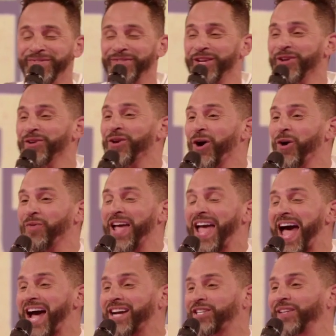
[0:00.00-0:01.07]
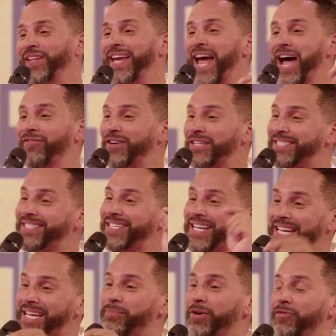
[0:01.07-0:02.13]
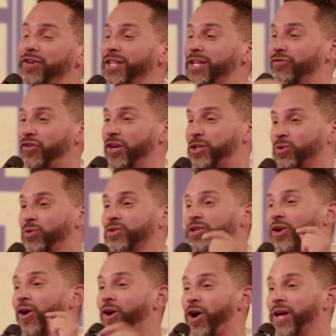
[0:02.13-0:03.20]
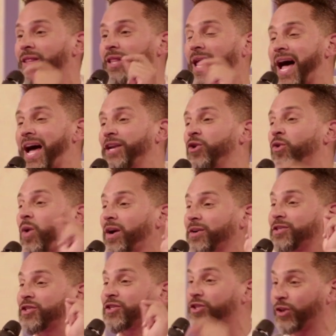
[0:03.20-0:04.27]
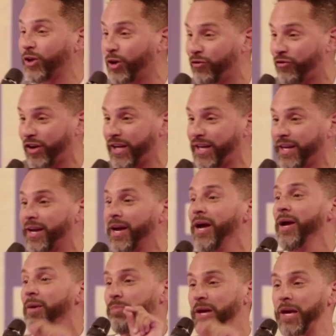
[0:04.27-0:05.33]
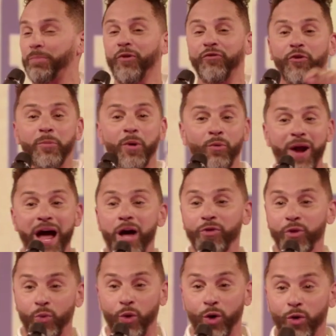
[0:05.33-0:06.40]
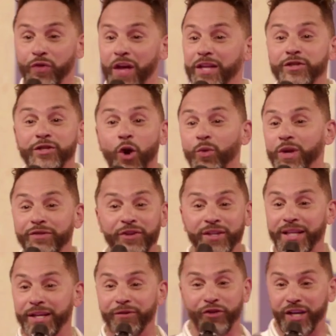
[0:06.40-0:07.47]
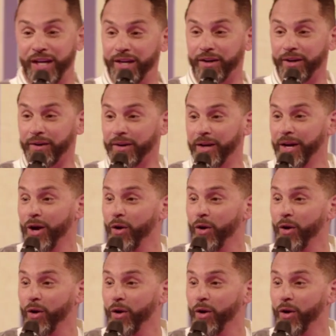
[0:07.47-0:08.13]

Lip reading: Do you know we actually have a team of individuals online who are serving people from around the world that don't even live here?